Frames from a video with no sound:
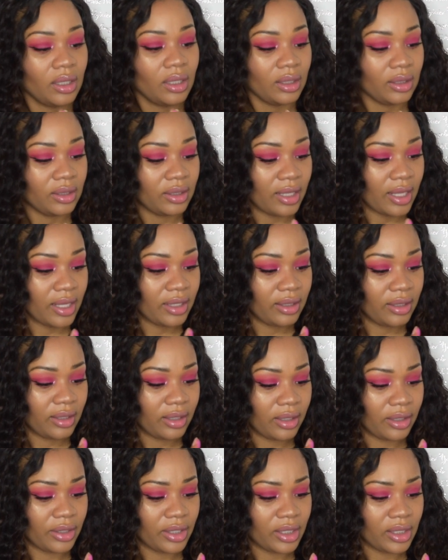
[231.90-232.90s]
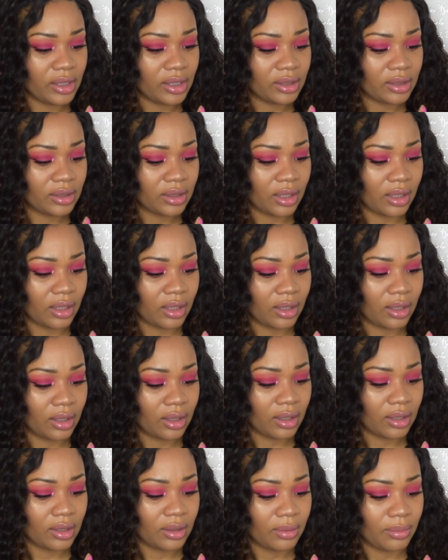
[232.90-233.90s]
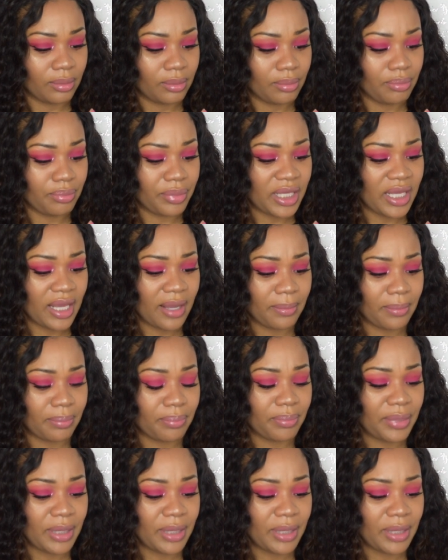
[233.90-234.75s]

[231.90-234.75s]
Then there is BPM,